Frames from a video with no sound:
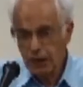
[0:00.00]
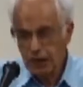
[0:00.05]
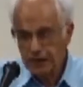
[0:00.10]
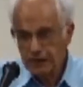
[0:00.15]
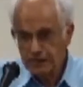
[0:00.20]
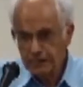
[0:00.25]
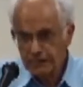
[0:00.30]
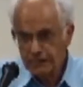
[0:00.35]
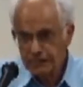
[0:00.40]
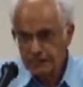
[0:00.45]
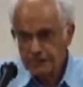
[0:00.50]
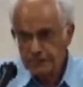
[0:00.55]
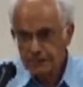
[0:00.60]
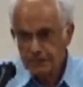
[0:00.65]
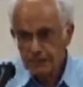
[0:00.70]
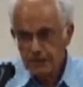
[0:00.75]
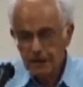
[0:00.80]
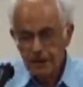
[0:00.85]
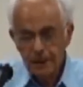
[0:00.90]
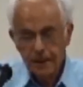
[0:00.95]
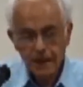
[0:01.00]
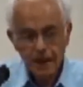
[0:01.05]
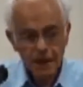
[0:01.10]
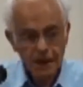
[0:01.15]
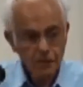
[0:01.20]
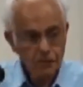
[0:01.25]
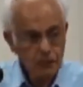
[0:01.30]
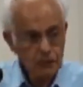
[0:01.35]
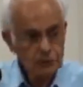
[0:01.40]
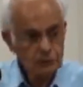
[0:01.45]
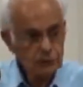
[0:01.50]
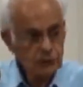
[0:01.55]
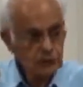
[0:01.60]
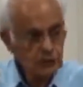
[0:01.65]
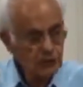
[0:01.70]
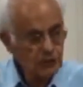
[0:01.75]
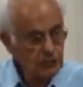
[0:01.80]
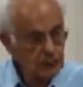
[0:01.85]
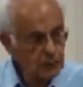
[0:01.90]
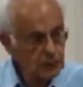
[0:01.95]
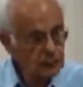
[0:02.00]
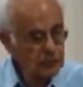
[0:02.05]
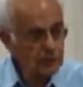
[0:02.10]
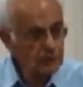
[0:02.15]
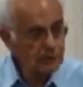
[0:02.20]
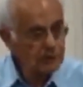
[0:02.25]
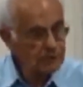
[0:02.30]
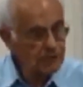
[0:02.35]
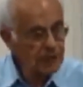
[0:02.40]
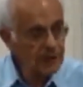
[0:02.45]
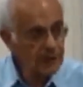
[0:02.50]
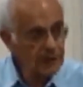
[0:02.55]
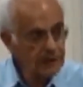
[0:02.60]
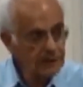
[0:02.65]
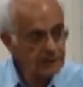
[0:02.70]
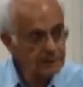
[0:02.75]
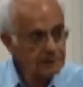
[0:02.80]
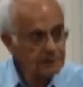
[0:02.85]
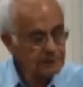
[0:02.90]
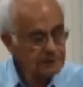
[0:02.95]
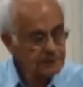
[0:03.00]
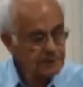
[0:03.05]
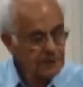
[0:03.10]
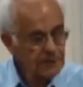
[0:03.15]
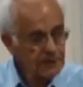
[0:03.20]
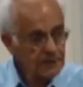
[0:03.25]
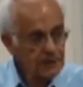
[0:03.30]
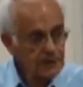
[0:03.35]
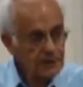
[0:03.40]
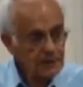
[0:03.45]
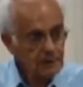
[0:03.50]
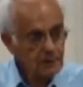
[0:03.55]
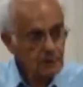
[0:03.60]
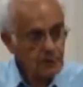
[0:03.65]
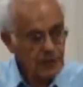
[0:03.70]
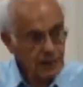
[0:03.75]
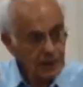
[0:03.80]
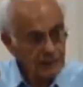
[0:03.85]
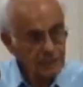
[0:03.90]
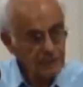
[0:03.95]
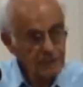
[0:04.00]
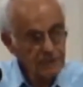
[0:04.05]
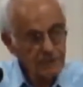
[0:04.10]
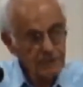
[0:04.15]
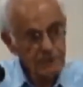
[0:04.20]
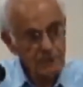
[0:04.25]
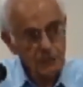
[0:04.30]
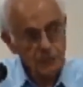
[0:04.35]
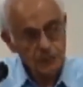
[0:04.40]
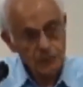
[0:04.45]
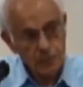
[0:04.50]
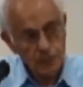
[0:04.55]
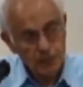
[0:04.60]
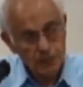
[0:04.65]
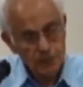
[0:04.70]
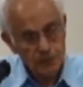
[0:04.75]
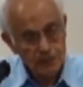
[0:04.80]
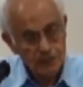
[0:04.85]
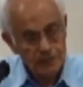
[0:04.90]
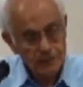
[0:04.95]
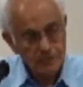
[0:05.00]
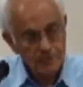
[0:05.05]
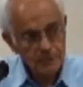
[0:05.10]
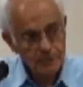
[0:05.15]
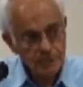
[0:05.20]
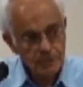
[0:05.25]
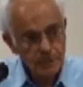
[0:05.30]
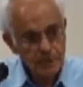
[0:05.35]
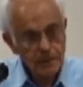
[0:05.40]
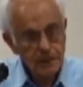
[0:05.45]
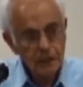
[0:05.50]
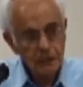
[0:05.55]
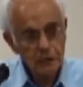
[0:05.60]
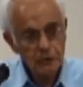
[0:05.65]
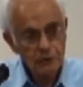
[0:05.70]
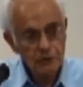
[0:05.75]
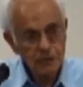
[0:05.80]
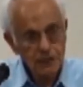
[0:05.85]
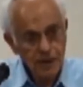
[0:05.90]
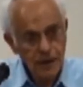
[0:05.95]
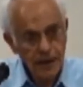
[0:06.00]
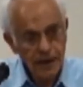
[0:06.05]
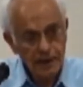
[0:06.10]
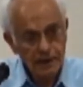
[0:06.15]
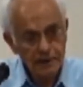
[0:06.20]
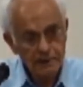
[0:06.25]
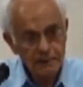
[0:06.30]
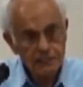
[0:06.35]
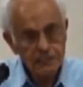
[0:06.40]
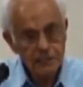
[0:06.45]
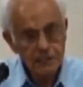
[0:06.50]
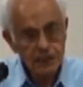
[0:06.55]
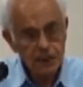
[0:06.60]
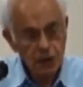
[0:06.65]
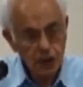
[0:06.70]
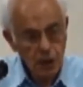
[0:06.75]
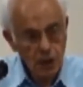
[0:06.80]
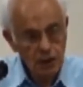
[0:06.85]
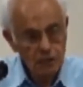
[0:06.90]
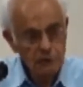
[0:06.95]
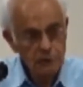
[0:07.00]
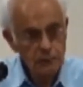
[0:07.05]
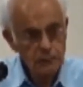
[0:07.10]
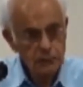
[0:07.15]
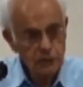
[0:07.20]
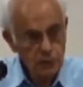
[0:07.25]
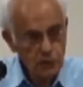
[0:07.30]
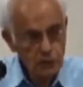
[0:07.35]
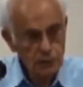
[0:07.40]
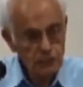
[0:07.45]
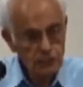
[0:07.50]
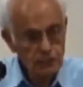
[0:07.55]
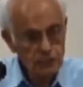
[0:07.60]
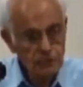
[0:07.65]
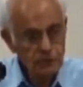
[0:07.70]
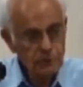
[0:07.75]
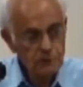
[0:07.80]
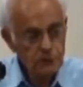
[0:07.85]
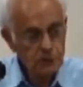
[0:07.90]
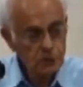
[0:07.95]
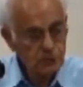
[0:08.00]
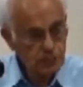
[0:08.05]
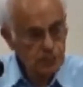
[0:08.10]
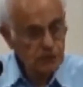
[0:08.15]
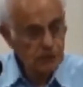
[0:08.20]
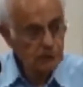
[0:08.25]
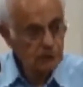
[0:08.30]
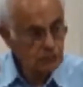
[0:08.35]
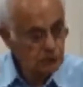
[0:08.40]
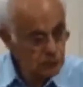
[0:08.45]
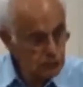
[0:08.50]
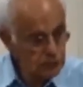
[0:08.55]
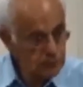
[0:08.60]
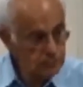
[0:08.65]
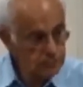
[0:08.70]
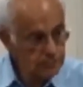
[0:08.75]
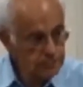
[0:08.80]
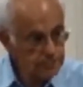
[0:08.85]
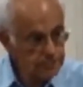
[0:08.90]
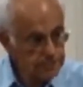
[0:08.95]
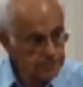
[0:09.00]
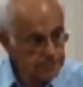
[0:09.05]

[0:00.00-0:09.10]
twice, I want to conclude and say, blessed is a person whose lies God turns to be true.